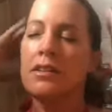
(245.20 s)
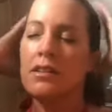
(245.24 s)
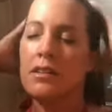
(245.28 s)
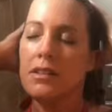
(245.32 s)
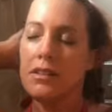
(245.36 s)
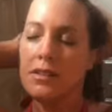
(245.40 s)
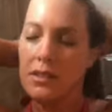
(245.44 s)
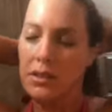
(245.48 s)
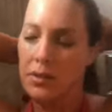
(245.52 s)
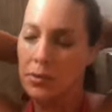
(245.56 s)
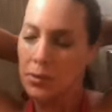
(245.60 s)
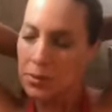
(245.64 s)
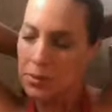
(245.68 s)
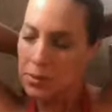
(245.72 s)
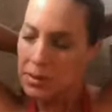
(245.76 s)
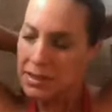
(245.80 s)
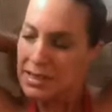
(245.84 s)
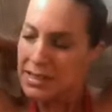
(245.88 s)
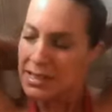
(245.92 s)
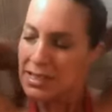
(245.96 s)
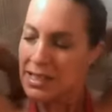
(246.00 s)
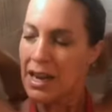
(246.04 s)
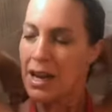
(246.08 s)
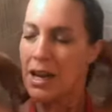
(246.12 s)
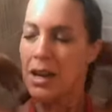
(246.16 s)
The only
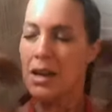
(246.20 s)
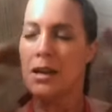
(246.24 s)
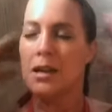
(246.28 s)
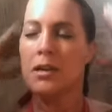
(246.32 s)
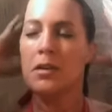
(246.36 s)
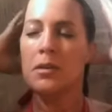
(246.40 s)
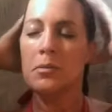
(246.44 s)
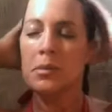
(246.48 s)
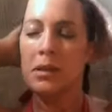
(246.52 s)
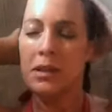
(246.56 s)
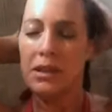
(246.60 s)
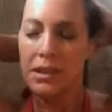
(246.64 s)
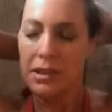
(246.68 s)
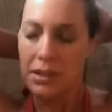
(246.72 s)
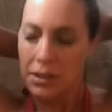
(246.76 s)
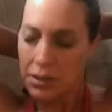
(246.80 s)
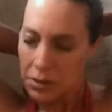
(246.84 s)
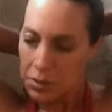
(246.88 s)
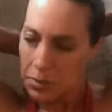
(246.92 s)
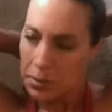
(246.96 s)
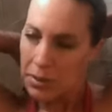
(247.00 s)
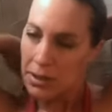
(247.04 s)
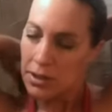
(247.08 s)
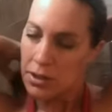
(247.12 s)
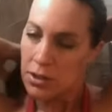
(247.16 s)
reason I'm a little
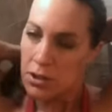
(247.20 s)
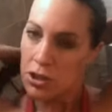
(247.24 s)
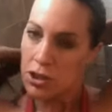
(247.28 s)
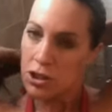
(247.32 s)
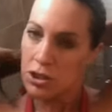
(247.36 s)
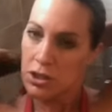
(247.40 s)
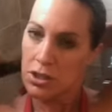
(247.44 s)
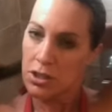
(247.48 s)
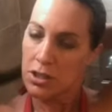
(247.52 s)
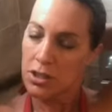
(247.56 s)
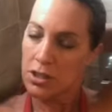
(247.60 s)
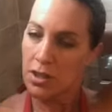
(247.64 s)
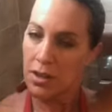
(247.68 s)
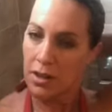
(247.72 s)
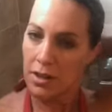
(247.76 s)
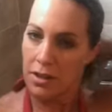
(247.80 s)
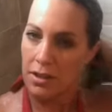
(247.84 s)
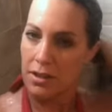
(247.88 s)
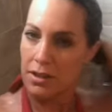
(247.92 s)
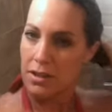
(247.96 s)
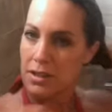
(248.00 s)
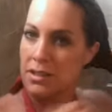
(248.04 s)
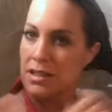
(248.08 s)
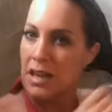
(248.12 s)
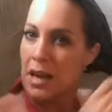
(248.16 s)
bit unsure
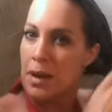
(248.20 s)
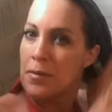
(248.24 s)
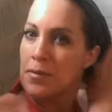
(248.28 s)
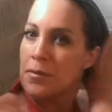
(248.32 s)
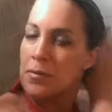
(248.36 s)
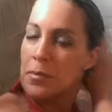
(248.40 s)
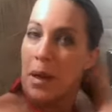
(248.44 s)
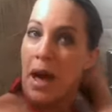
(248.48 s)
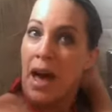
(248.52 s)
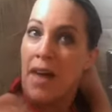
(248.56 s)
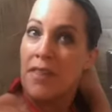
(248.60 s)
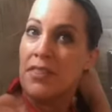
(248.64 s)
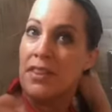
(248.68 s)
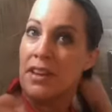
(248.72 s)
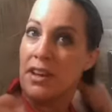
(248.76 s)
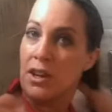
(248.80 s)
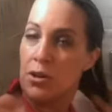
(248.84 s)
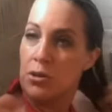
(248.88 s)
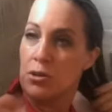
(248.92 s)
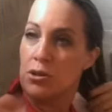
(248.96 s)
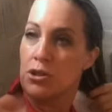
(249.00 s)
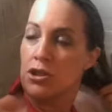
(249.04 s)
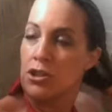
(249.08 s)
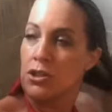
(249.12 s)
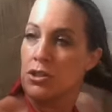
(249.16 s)
is I'm at the
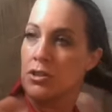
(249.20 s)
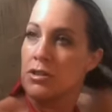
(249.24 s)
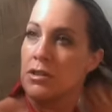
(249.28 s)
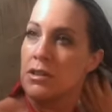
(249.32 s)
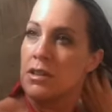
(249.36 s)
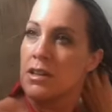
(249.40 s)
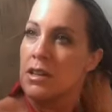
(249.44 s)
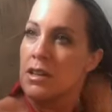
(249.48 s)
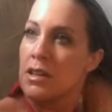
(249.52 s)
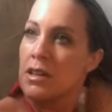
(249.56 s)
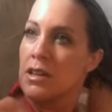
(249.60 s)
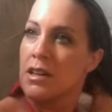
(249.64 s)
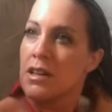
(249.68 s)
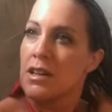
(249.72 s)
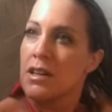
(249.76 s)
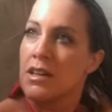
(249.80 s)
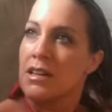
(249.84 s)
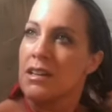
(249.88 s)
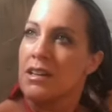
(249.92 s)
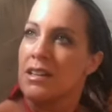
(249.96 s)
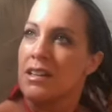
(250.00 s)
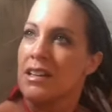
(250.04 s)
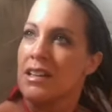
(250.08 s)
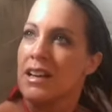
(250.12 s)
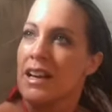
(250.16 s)
ocean.
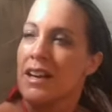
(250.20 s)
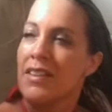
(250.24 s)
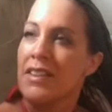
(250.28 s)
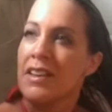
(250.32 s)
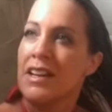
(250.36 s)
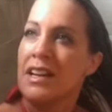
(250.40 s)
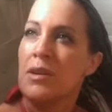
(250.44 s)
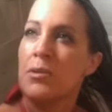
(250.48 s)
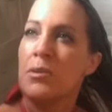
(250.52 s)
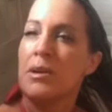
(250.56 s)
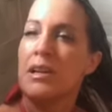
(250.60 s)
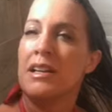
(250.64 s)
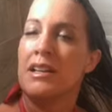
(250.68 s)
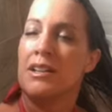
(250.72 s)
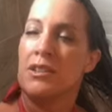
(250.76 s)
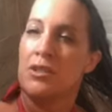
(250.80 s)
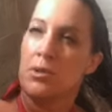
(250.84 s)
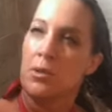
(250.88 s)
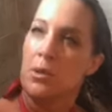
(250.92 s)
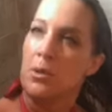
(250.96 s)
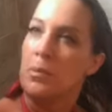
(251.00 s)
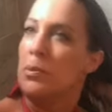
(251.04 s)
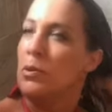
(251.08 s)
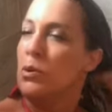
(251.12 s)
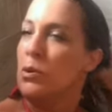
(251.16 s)
And then I went into
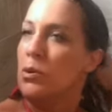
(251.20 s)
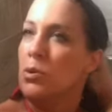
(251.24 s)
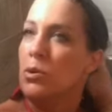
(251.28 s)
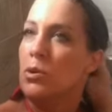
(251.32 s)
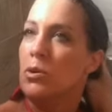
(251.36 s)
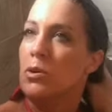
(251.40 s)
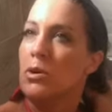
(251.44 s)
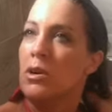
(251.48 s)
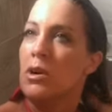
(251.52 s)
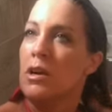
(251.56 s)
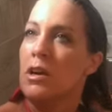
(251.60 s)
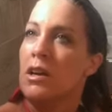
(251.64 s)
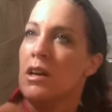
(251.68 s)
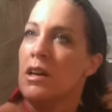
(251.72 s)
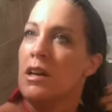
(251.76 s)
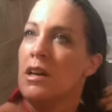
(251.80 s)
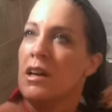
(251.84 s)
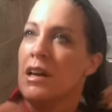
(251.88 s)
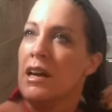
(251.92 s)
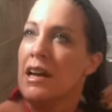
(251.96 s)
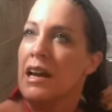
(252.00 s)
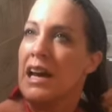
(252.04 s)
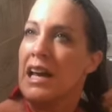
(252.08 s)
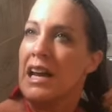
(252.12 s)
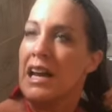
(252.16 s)
a pool.
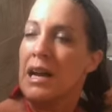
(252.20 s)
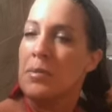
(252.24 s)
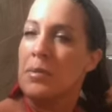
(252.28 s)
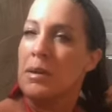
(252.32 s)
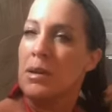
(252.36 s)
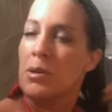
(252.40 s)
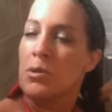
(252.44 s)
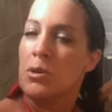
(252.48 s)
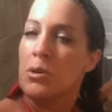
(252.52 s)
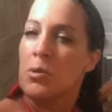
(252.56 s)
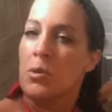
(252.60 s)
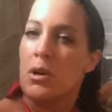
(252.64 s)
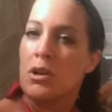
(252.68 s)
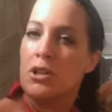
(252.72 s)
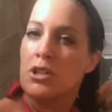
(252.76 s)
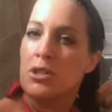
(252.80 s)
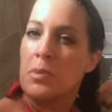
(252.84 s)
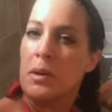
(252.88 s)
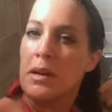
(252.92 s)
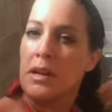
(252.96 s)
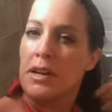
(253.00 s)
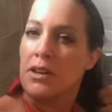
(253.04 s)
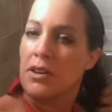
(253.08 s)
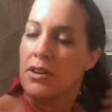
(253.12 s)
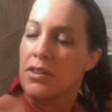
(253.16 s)
And I may want to wash my
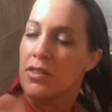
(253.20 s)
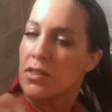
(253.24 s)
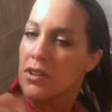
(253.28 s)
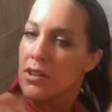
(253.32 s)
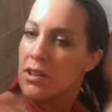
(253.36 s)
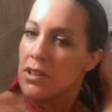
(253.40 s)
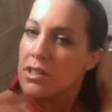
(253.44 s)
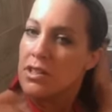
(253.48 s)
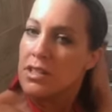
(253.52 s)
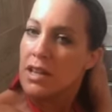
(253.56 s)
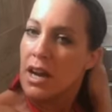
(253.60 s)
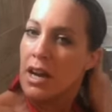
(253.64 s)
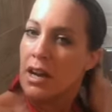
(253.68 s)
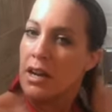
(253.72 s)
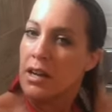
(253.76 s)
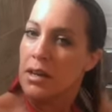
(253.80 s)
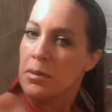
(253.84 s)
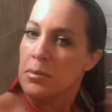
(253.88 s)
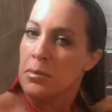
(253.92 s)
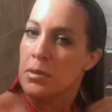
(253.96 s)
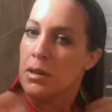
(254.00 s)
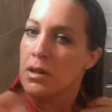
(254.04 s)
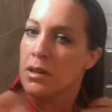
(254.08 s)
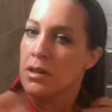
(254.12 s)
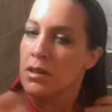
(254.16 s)
hair a third time.
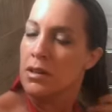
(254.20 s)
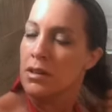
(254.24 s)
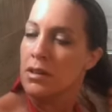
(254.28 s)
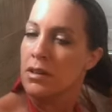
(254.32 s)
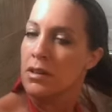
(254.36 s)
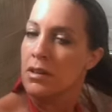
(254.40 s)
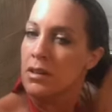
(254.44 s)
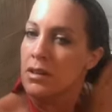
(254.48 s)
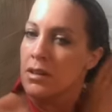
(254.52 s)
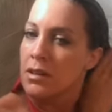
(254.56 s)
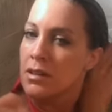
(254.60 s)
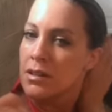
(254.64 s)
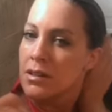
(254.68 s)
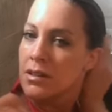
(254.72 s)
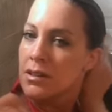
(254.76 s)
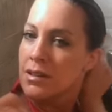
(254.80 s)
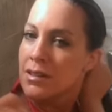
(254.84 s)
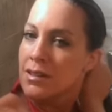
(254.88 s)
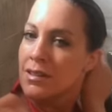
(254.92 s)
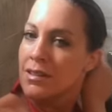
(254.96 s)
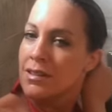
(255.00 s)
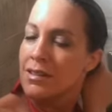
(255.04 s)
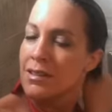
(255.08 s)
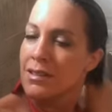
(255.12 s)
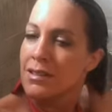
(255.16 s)

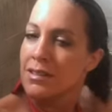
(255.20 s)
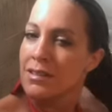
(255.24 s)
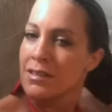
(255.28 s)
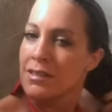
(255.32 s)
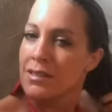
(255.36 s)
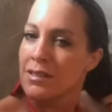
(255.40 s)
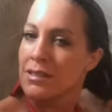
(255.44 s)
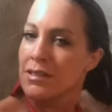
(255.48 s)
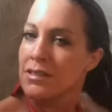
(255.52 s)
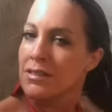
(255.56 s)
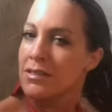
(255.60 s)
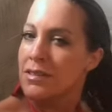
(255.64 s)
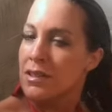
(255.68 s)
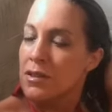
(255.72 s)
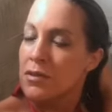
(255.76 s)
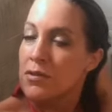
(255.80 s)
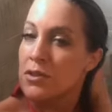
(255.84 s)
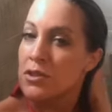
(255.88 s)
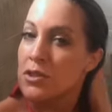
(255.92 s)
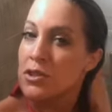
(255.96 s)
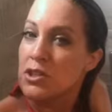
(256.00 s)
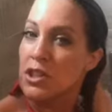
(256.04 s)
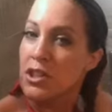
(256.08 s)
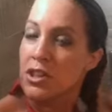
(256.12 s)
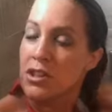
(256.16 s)
It
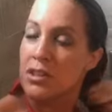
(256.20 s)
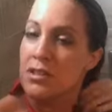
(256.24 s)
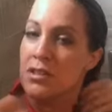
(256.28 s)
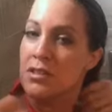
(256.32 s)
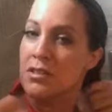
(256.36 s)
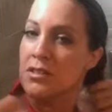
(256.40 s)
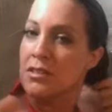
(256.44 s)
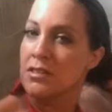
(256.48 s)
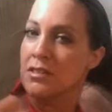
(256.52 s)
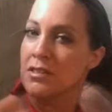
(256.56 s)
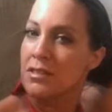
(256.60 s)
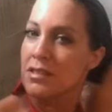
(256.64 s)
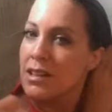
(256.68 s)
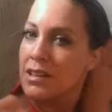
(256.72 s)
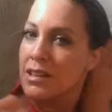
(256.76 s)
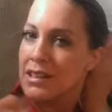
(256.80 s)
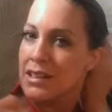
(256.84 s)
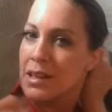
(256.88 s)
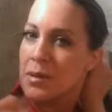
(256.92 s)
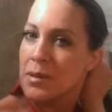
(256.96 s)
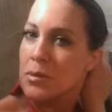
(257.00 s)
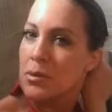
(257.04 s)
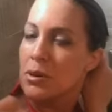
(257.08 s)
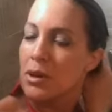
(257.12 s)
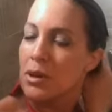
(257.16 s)
feels good. I think
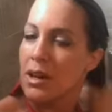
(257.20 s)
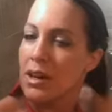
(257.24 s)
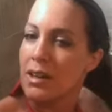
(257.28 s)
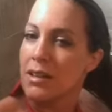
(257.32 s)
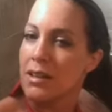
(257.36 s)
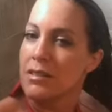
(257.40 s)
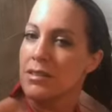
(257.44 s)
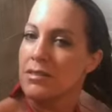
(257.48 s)
I'm okay.